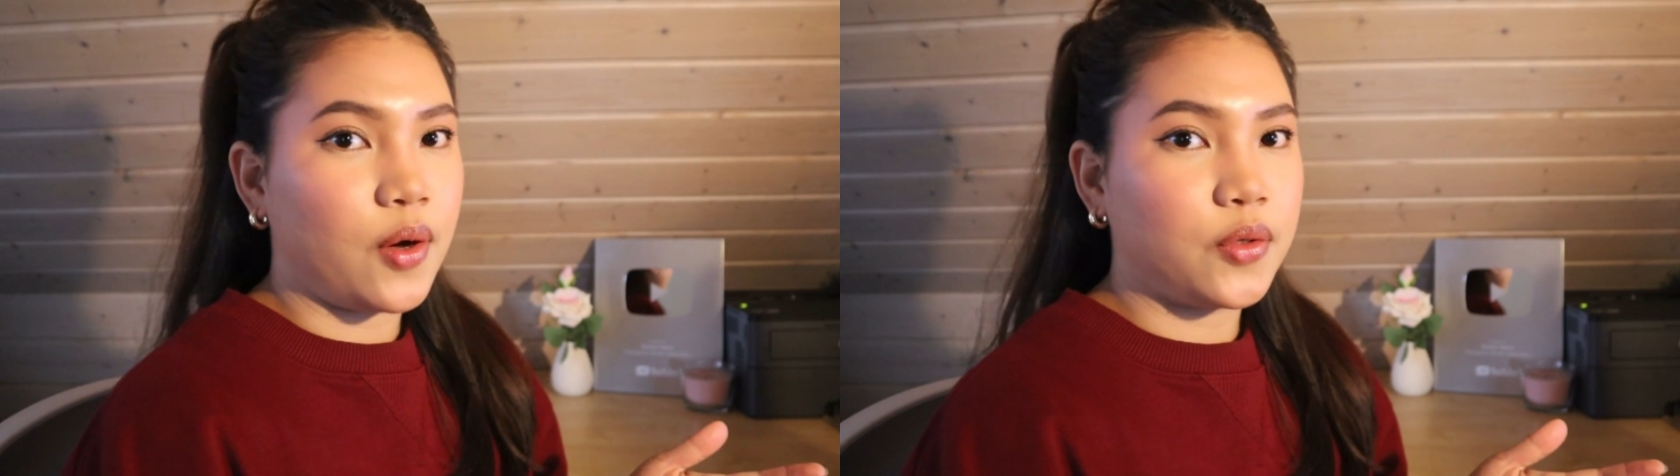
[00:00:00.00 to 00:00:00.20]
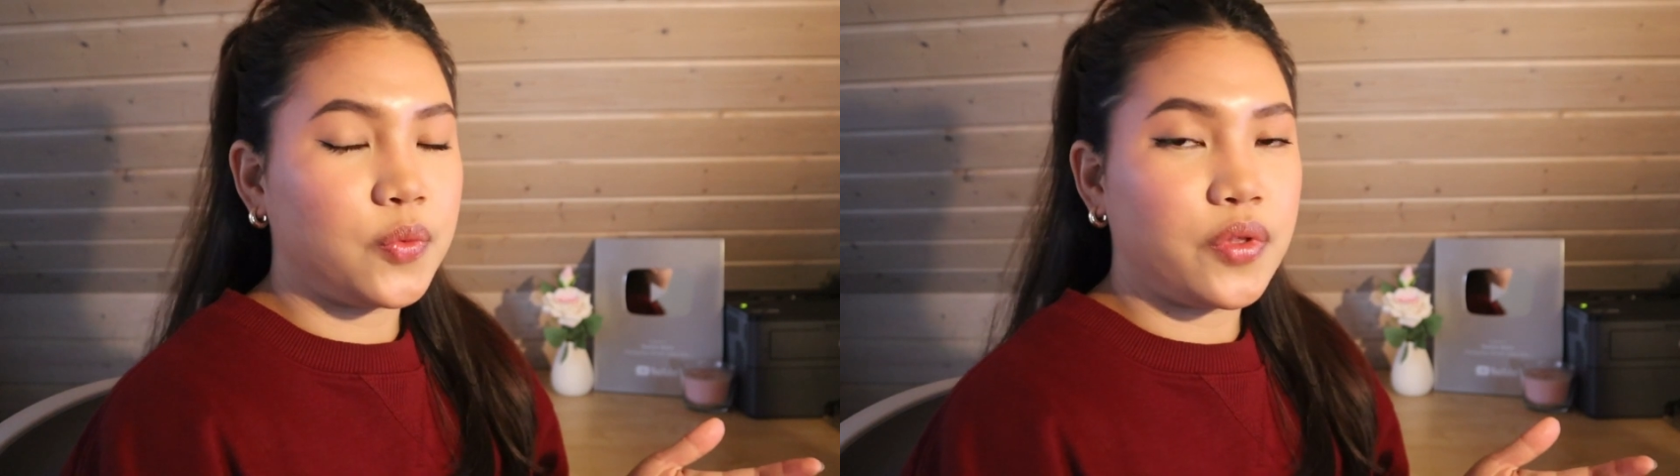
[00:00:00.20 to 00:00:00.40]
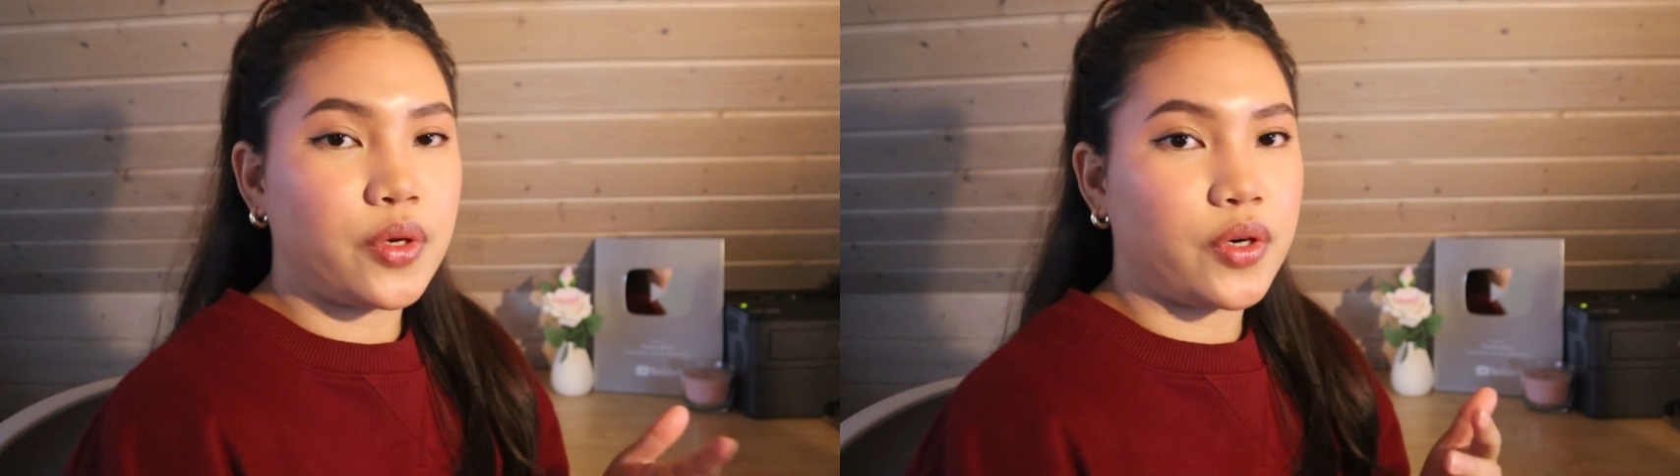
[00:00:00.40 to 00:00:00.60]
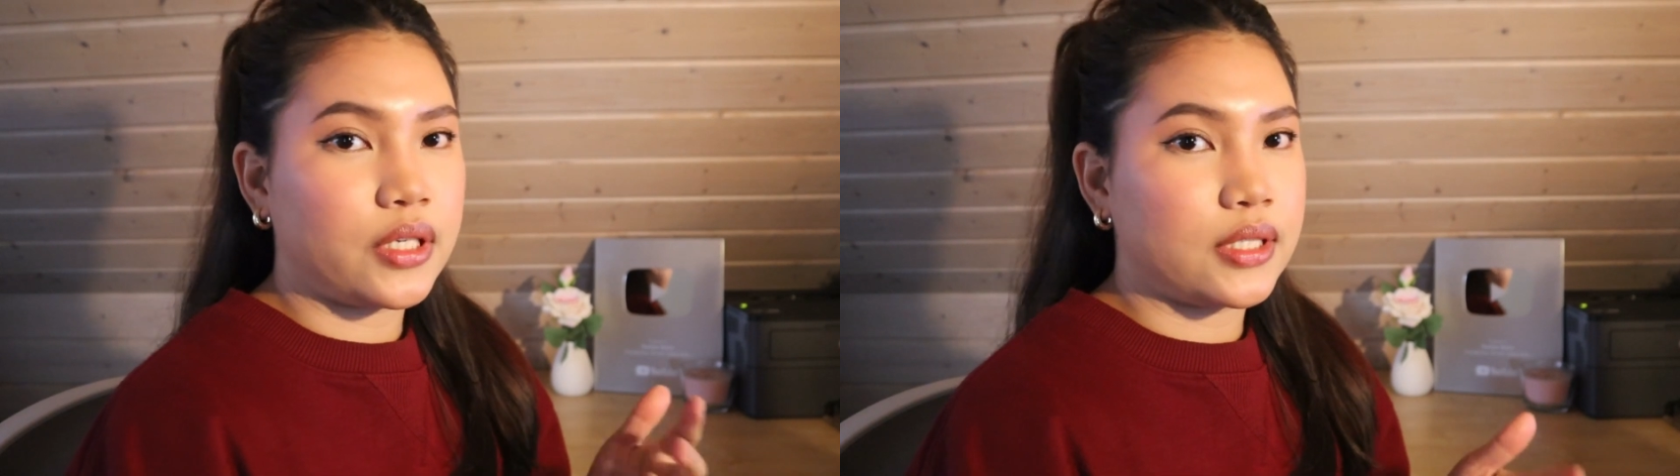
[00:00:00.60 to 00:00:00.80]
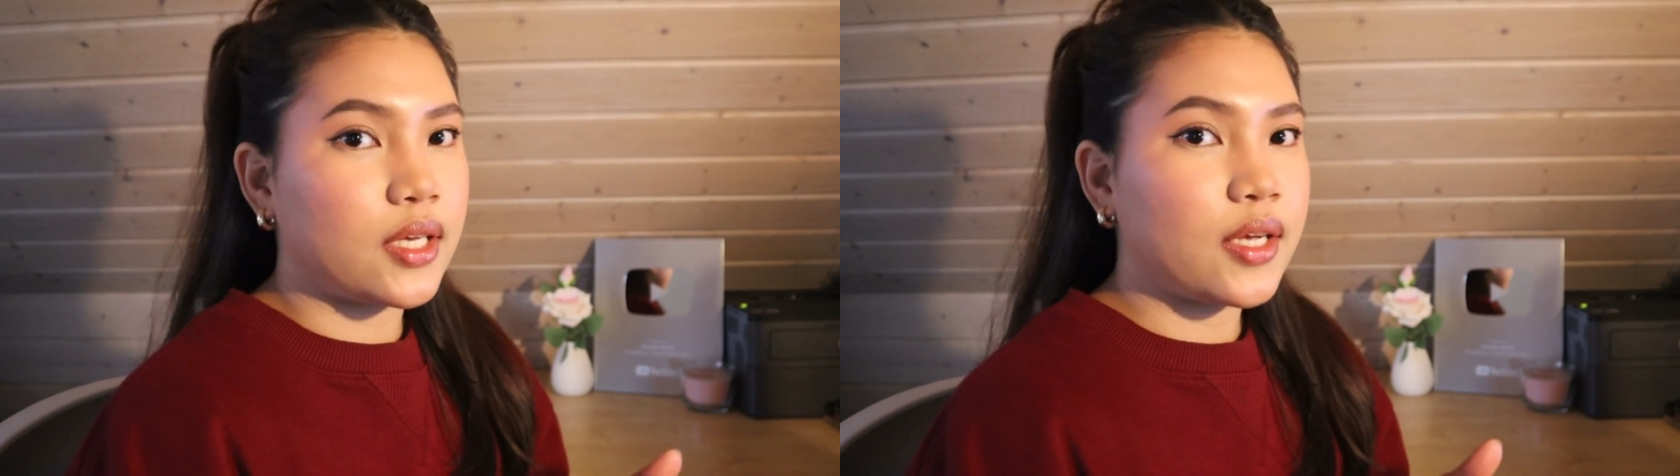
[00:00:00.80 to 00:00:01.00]
out with your
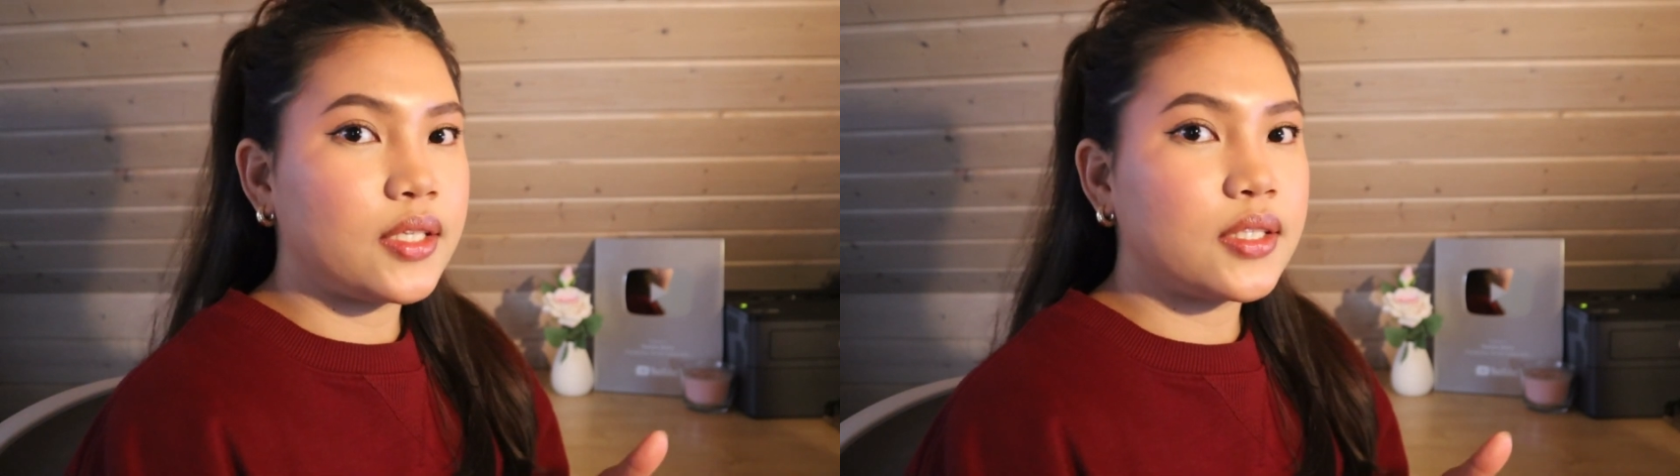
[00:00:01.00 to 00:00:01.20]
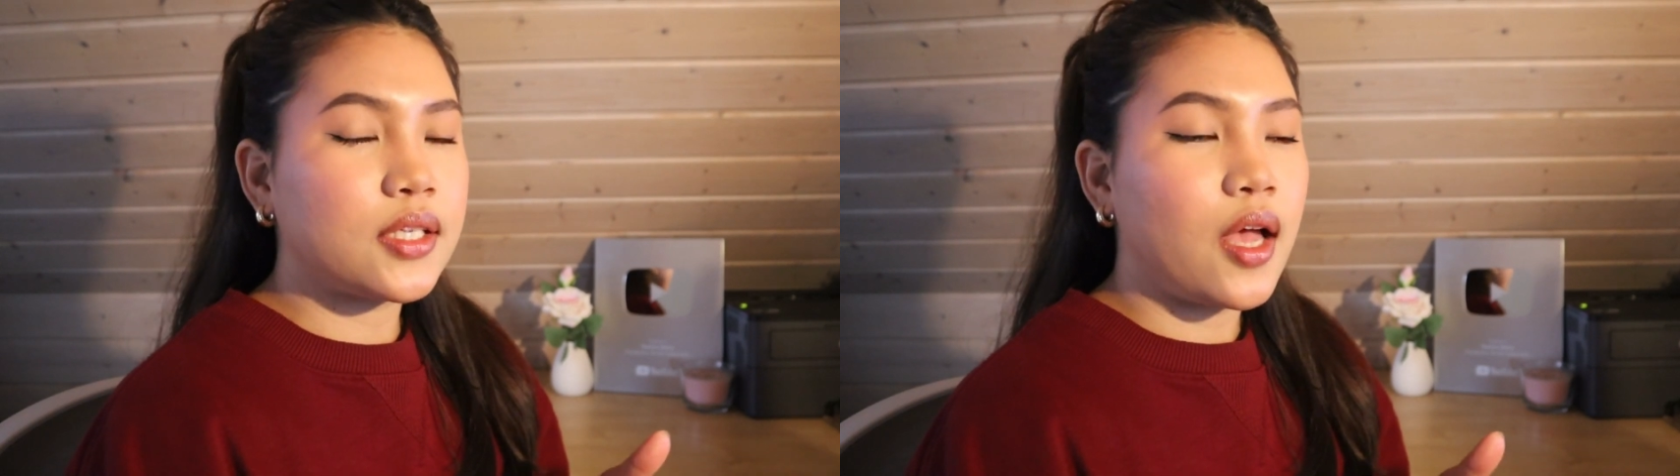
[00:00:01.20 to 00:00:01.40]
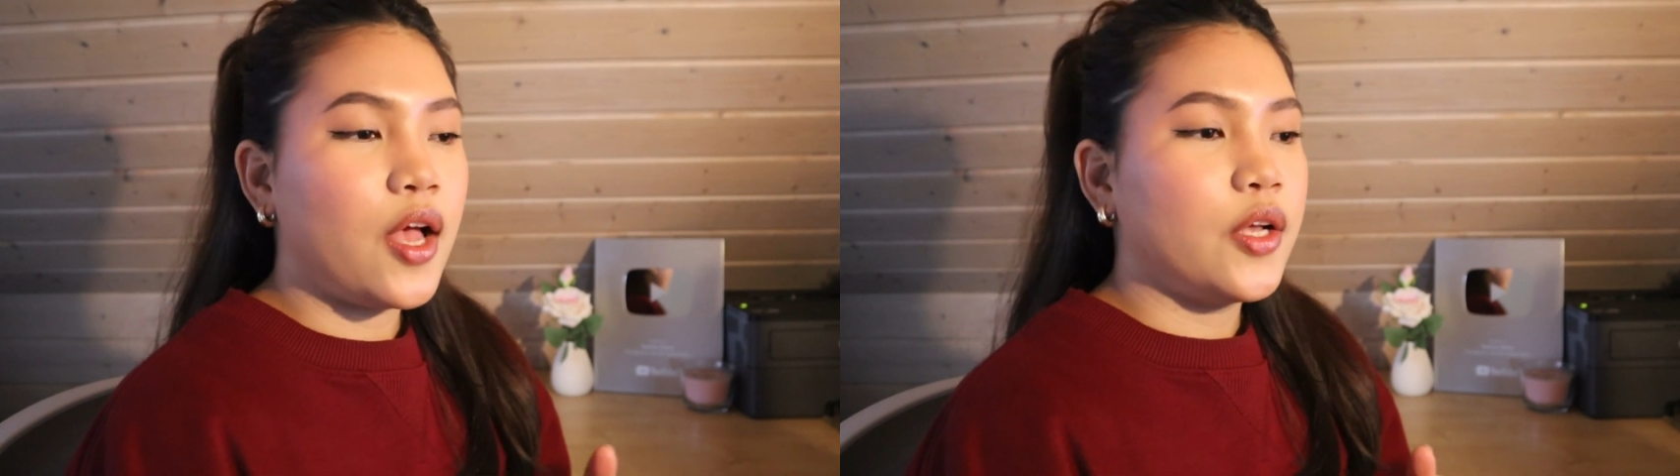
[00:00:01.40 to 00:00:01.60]
designs.